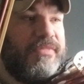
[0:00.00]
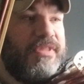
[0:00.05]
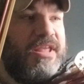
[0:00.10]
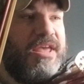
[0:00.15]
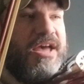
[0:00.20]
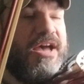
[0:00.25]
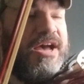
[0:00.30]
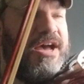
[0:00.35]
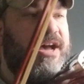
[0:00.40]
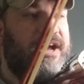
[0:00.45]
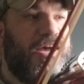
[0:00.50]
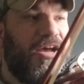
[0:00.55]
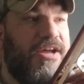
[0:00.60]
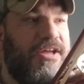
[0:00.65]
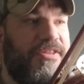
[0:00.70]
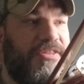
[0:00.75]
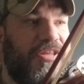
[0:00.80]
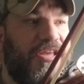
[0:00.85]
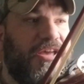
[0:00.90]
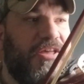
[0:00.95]

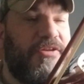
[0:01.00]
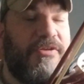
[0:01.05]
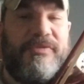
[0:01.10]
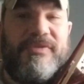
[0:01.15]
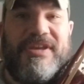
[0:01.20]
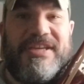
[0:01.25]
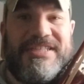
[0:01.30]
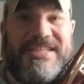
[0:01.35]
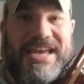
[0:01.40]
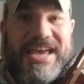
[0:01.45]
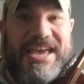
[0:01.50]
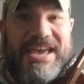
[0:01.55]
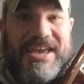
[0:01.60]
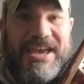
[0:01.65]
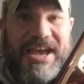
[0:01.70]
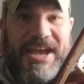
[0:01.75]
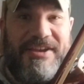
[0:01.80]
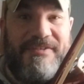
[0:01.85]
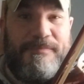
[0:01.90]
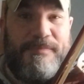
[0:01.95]
The other things
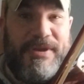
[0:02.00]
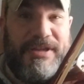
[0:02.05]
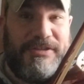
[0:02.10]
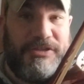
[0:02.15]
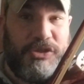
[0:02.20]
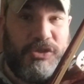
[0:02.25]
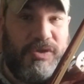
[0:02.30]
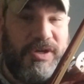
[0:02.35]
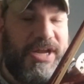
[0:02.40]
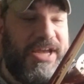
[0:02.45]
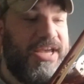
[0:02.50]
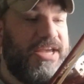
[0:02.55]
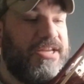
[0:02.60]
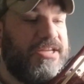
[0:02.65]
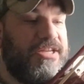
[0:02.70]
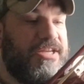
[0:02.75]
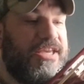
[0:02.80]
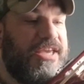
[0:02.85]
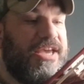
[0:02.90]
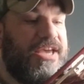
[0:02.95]
I've been trying
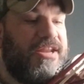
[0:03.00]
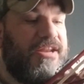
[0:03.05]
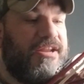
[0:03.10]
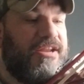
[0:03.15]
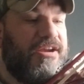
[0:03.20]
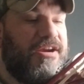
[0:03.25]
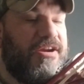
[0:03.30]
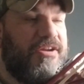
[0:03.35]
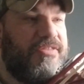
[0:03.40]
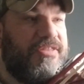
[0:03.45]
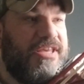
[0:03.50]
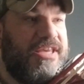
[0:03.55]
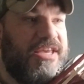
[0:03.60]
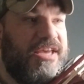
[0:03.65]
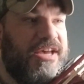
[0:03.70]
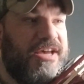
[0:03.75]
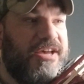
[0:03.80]
to get are the